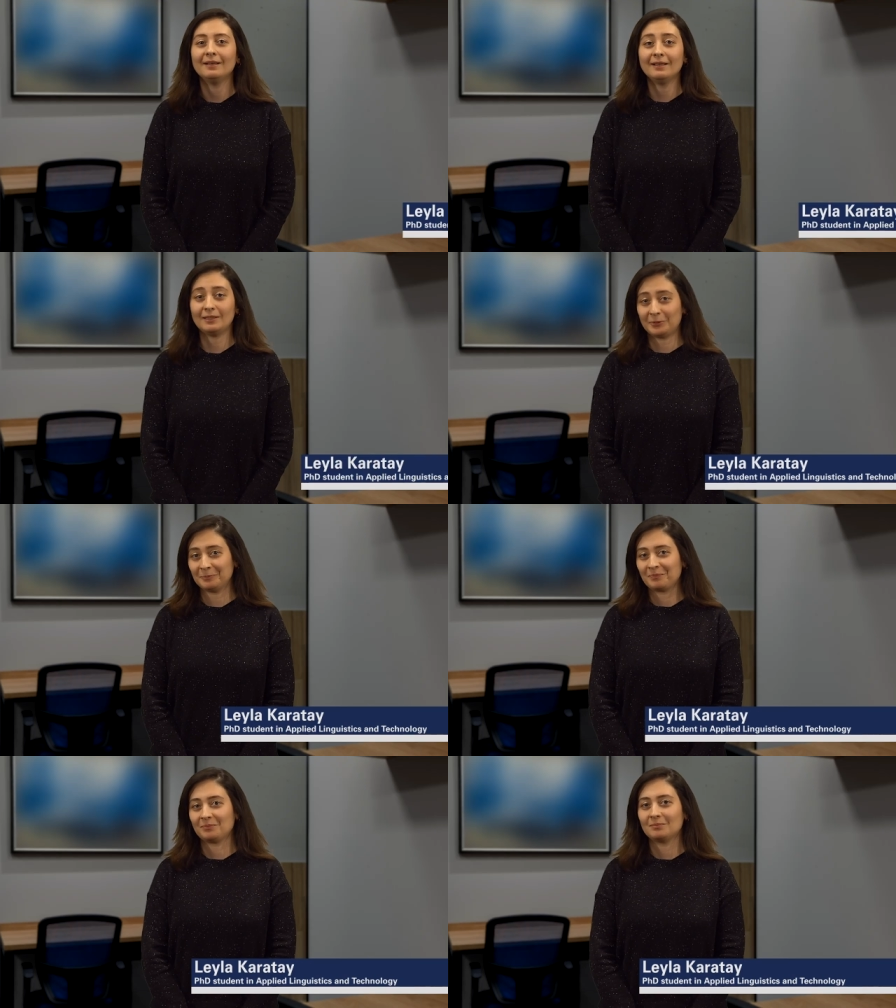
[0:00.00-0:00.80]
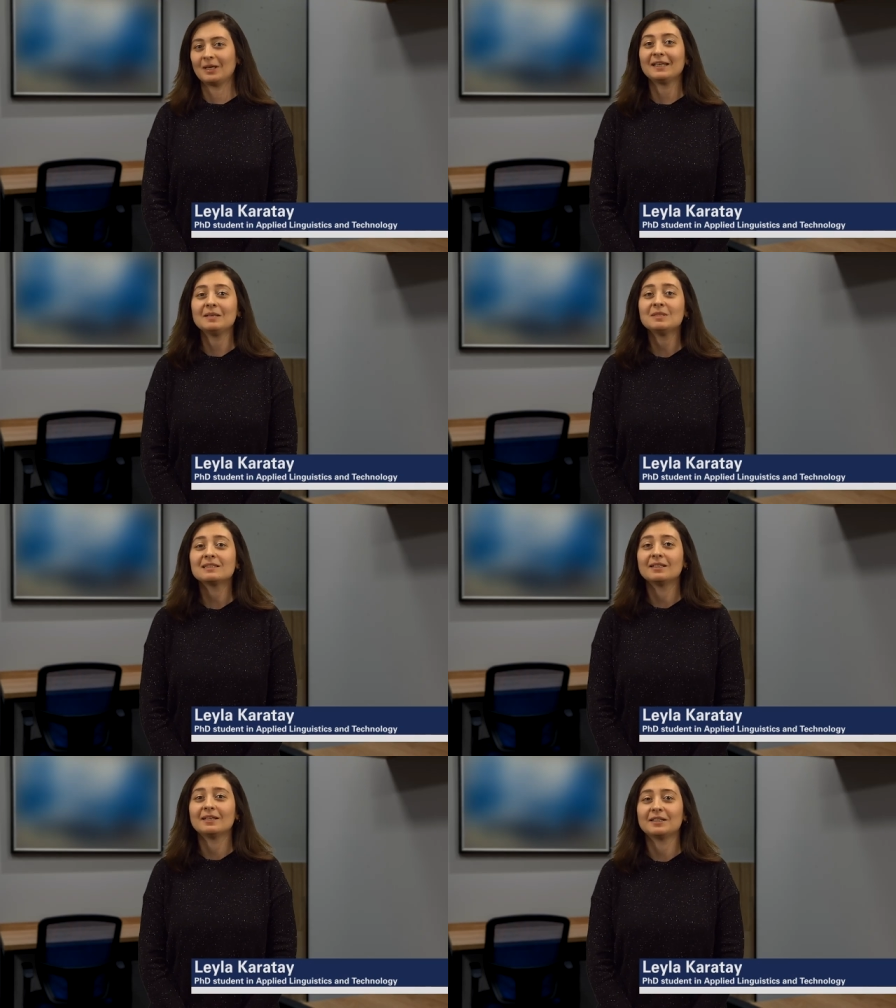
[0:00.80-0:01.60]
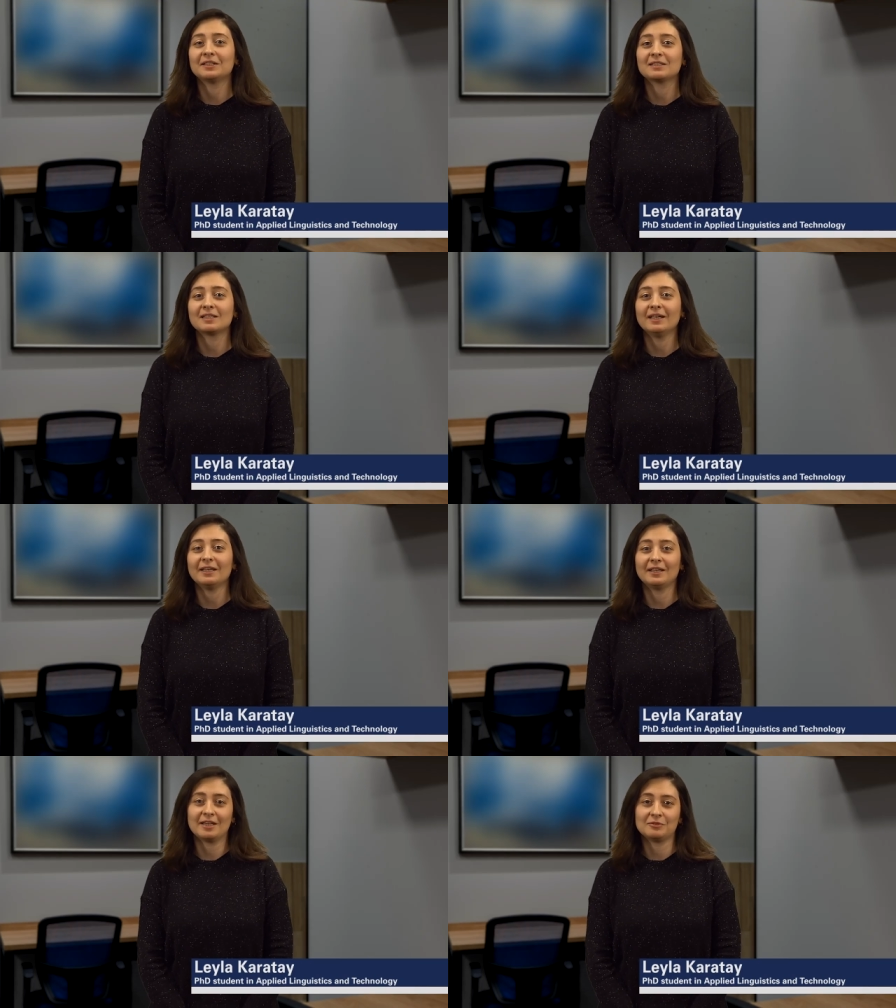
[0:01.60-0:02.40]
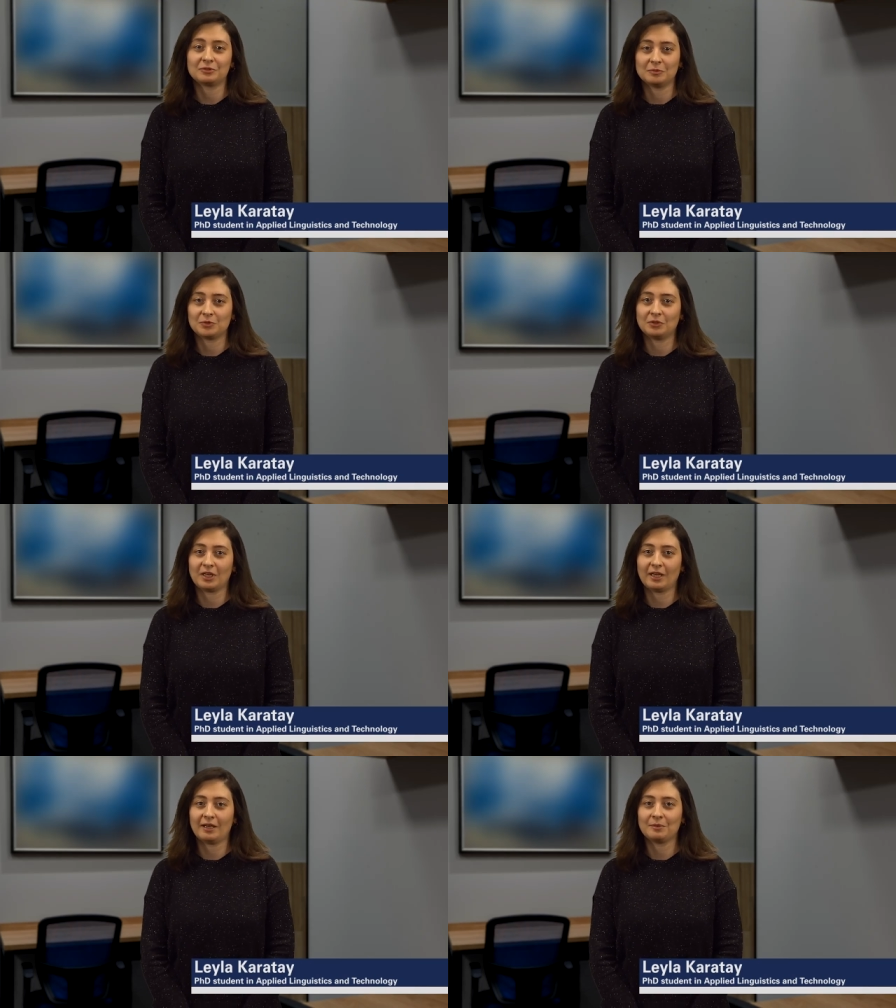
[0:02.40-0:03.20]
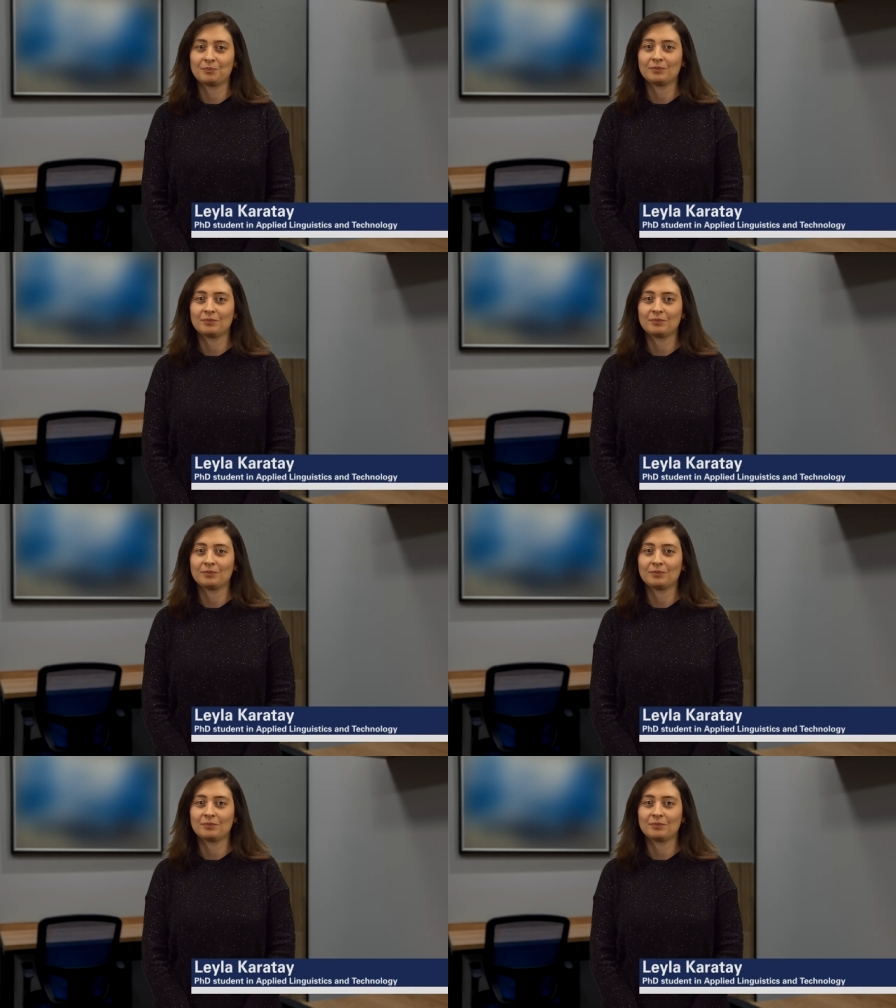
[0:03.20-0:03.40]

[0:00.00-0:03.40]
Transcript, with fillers: Hello, my name is Leila Karatay and I am from Turkey.